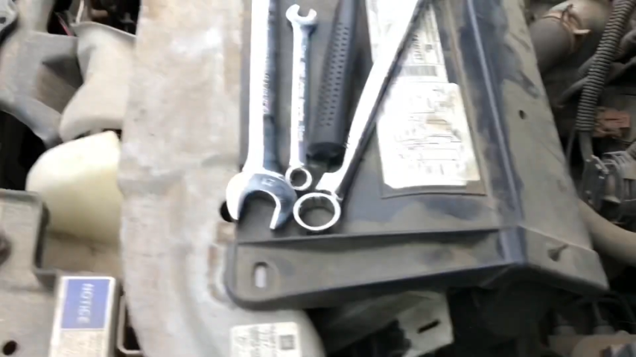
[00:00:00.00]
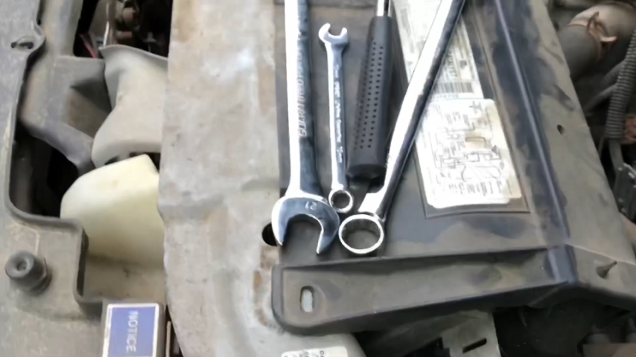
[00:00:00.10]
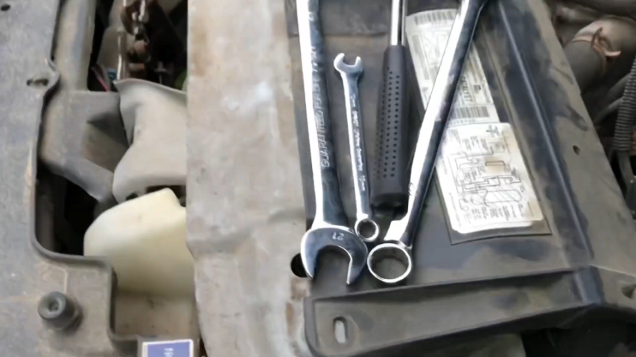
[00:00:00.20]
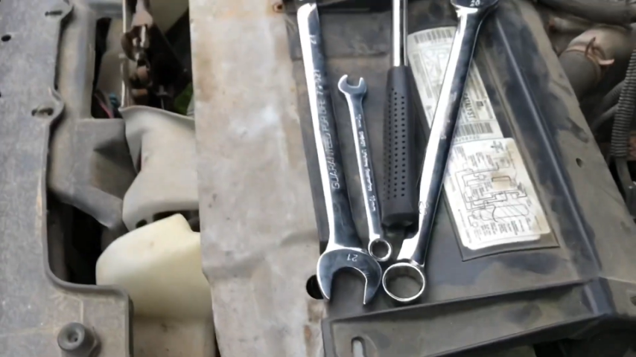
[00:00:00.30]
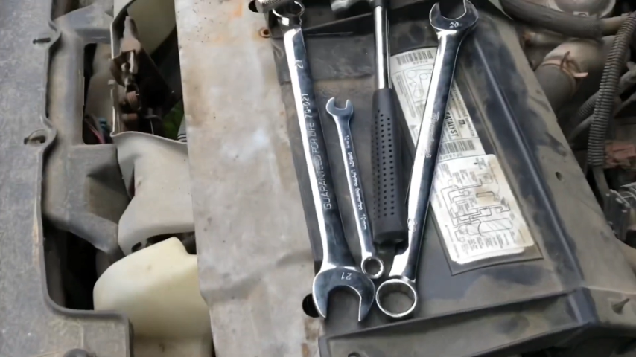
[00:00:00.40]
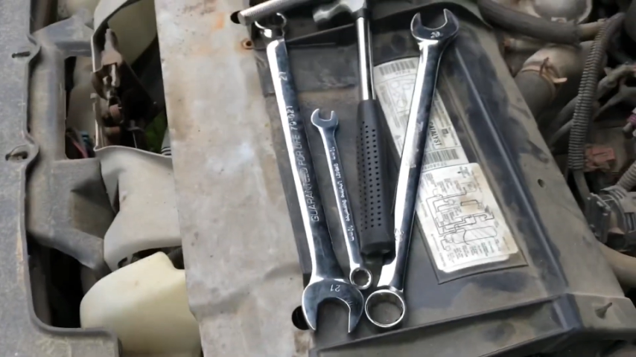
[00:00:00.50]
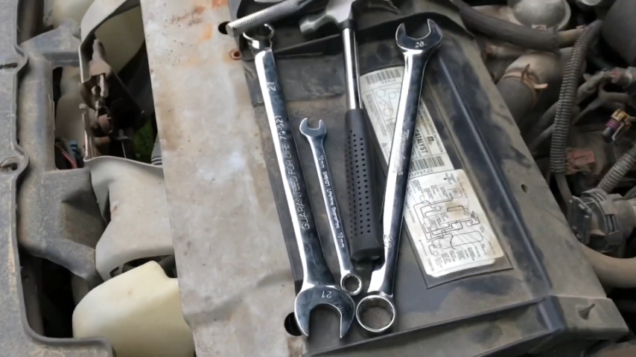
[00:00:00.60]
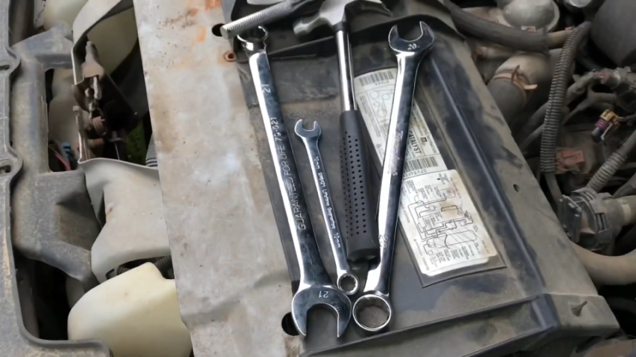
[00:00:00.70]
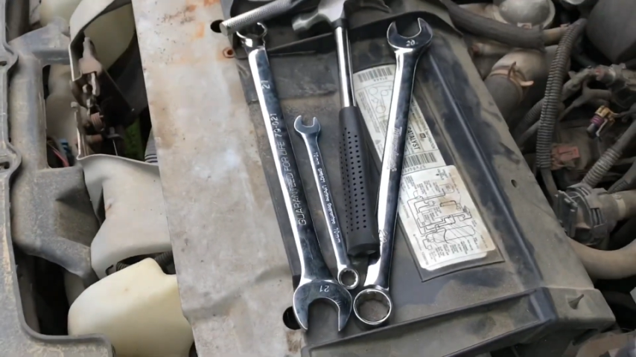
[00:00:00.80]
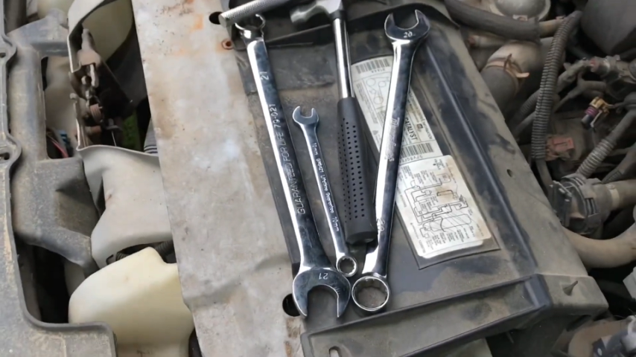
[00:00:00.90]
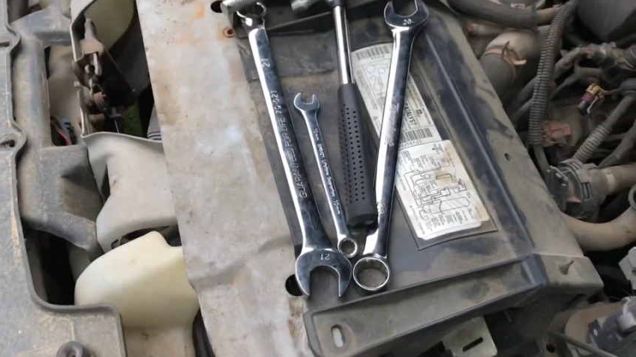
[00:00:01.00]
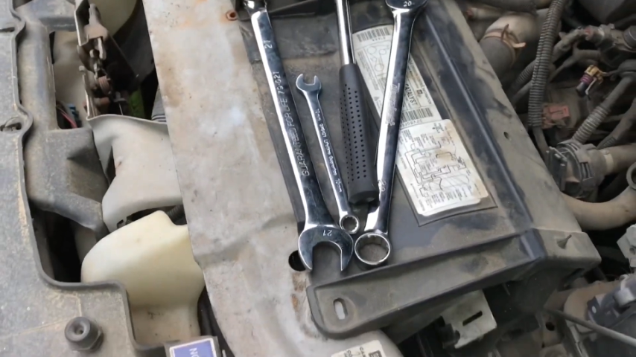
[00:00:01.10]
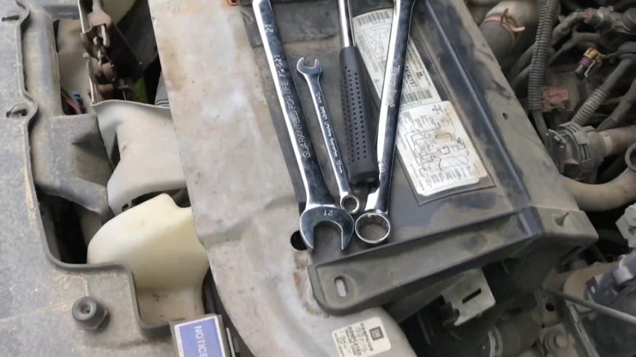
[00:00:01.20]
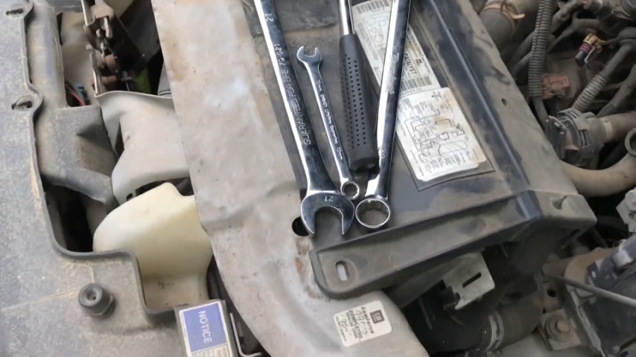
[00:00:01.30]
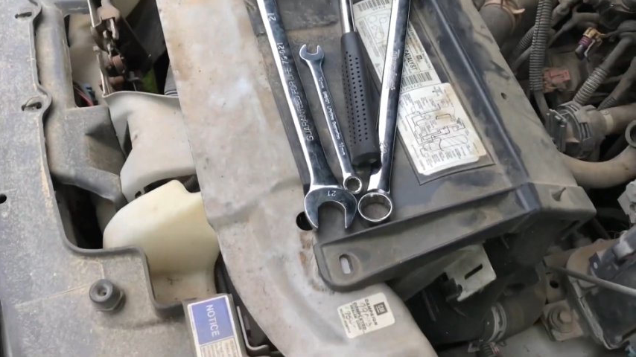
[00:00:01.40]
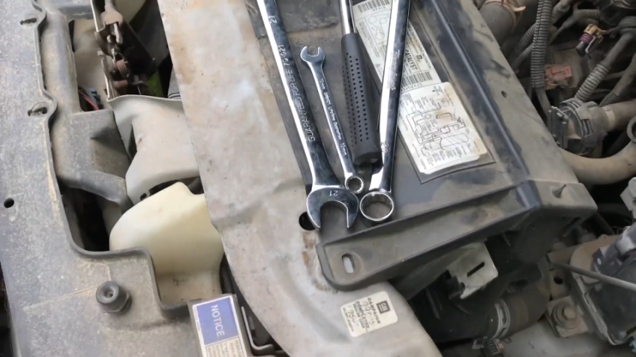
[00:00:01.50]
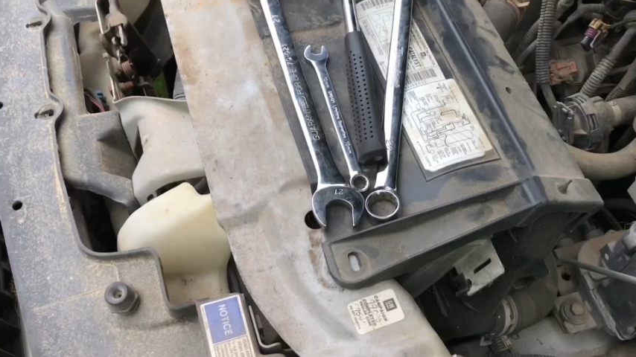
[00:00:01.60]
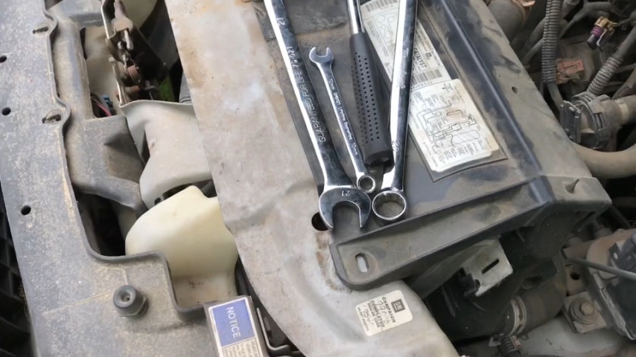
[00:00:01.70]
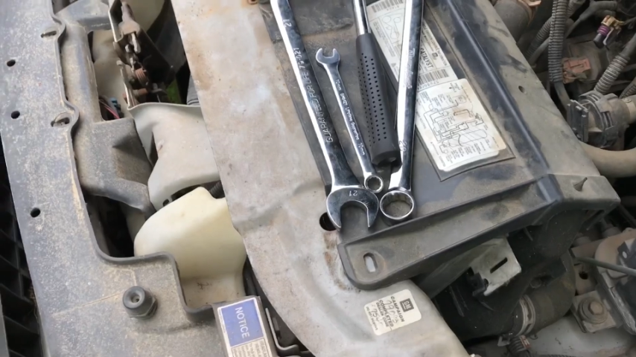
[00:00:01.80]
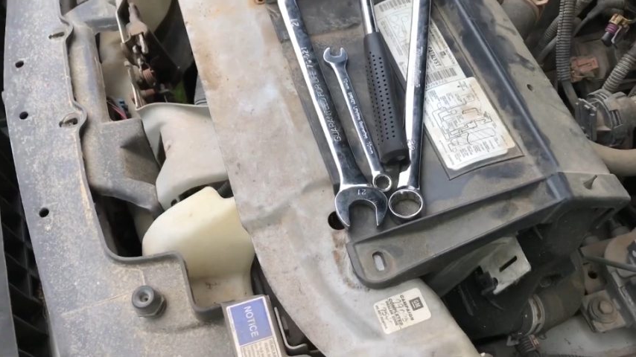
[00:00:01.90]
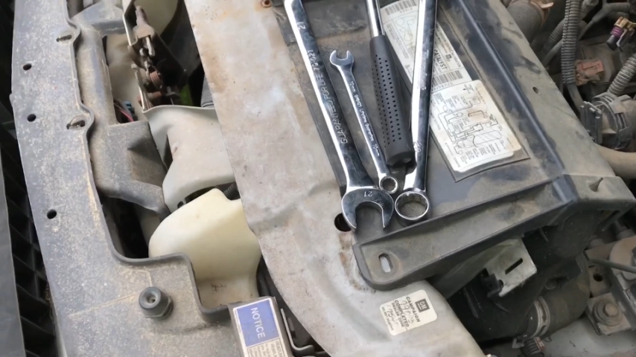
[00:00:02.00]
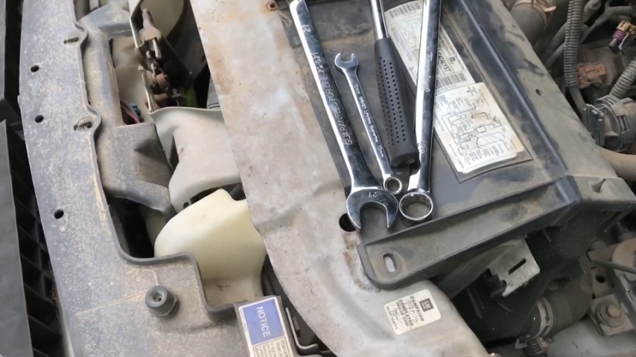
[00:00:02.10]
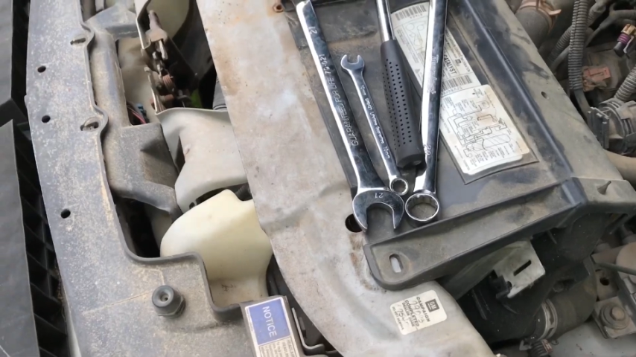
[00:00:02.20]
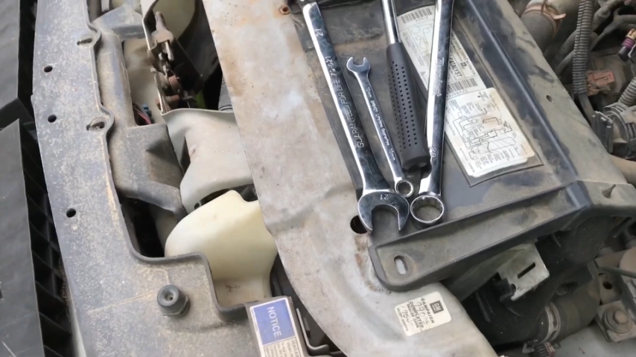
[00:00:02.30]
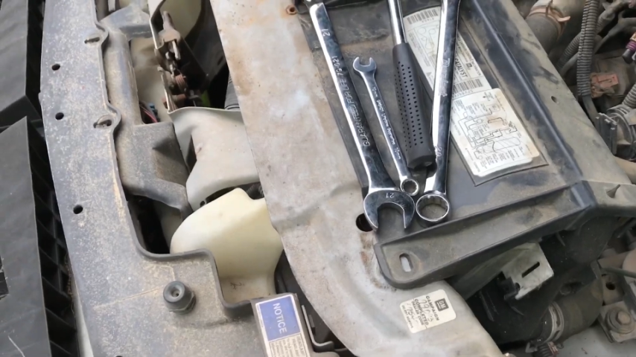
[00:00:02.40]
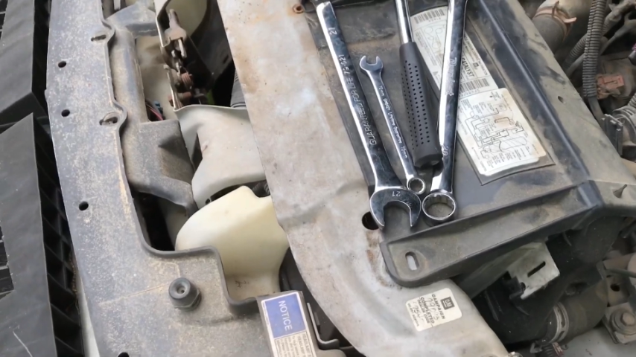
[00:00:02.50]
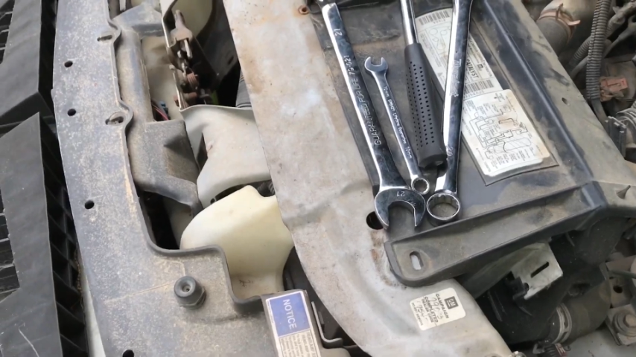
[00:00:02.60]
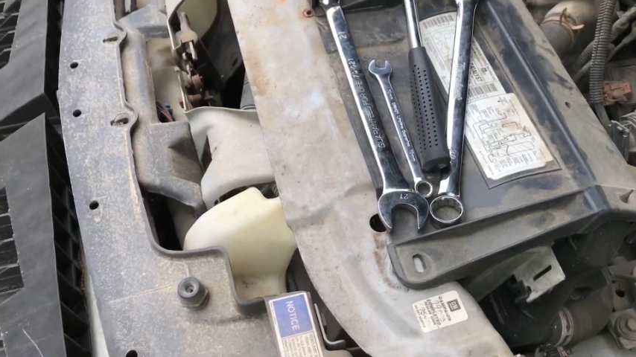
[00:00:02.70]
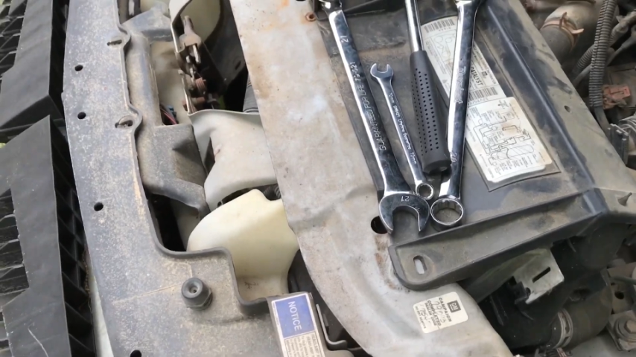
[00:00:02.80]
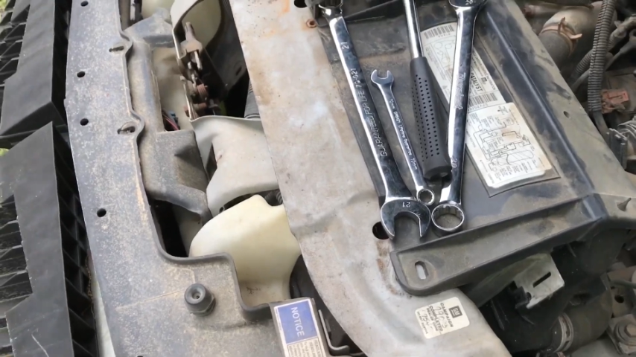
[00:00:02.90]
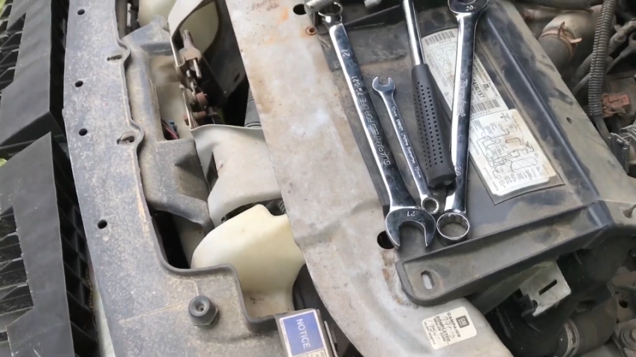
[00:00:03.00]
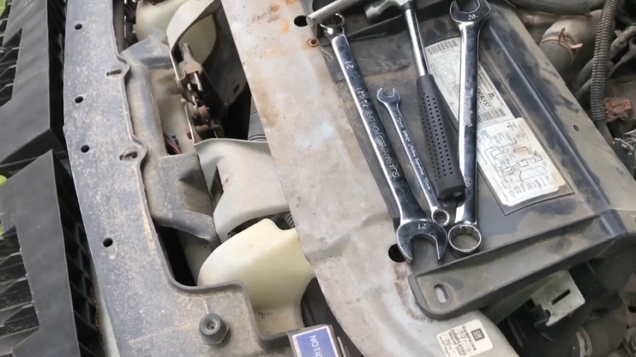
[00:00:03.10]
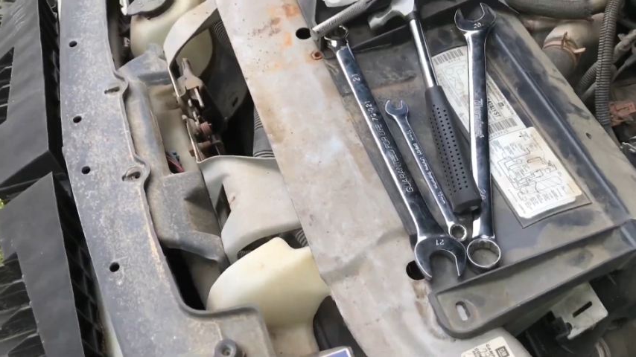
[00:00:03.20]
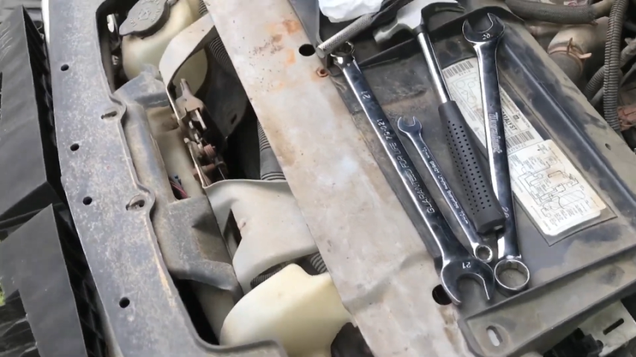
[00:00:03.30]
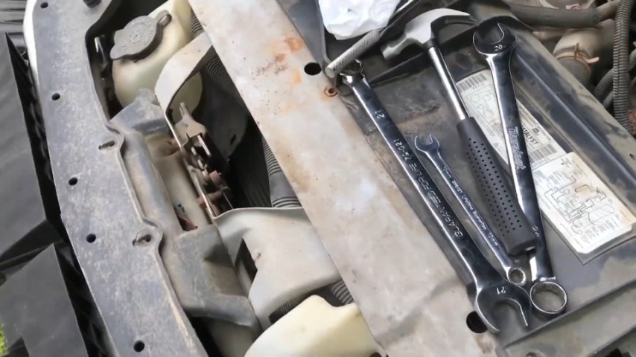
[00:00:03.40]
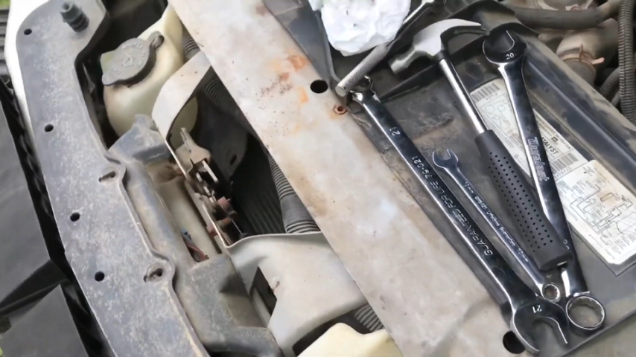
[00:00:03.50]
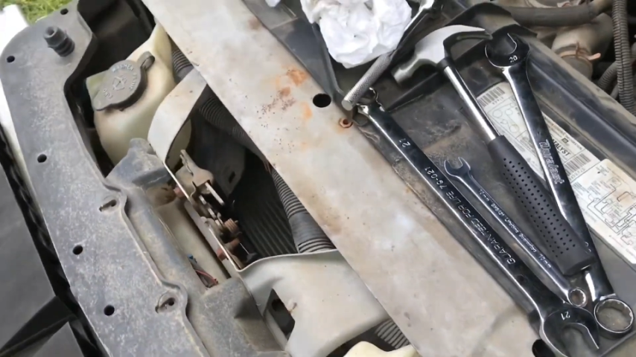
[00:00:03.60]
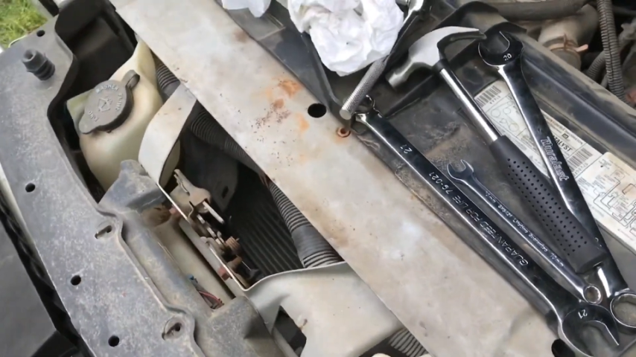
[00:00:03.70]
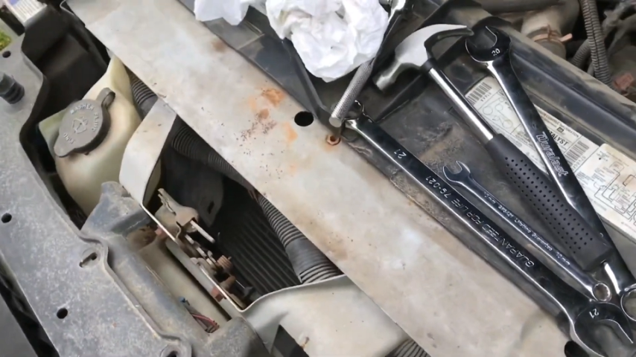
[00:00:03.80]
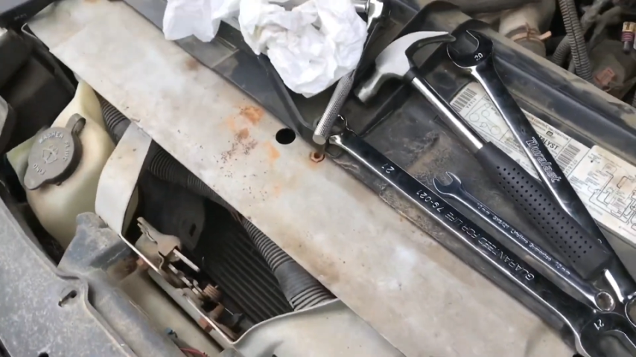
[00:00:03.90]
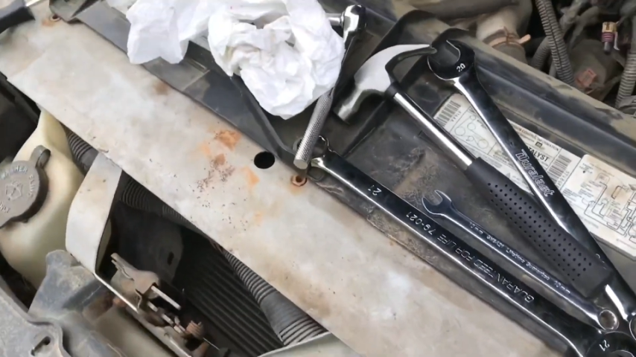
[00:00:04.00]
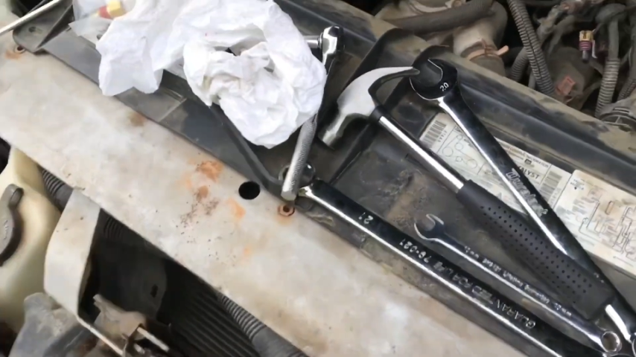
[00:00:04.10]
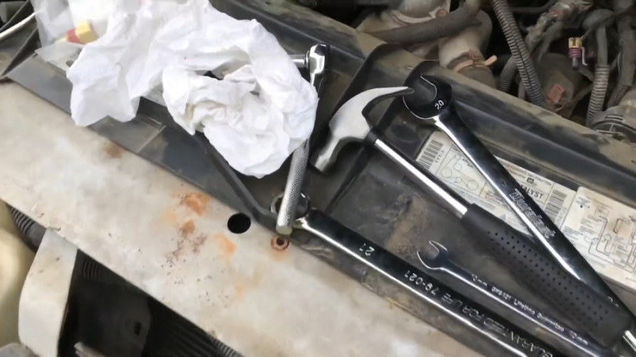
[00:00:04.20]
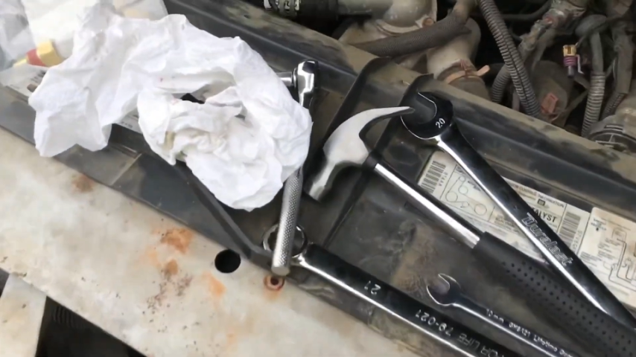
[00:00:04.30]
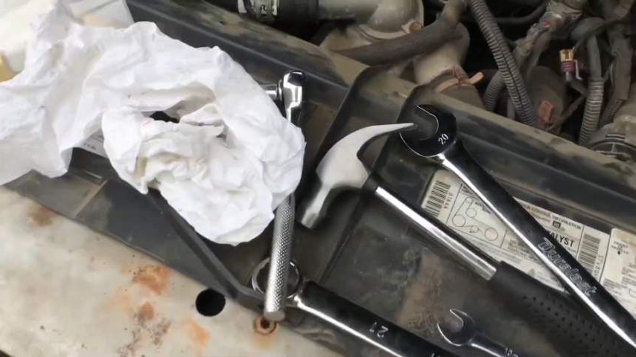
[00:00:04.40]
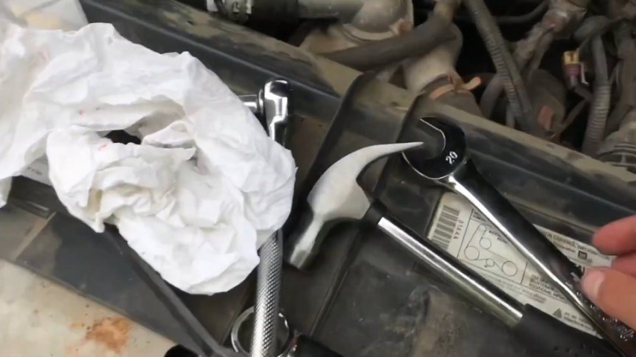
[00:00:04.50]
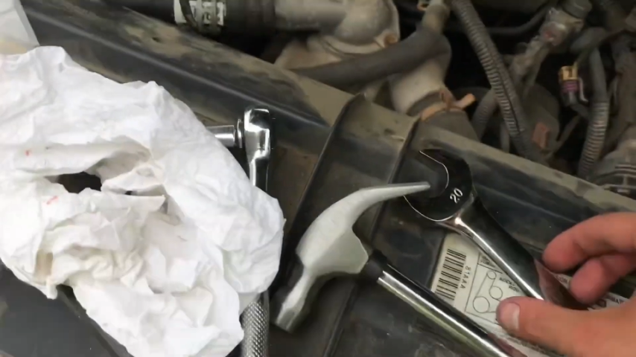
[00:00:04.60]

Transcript: (no speaker visible)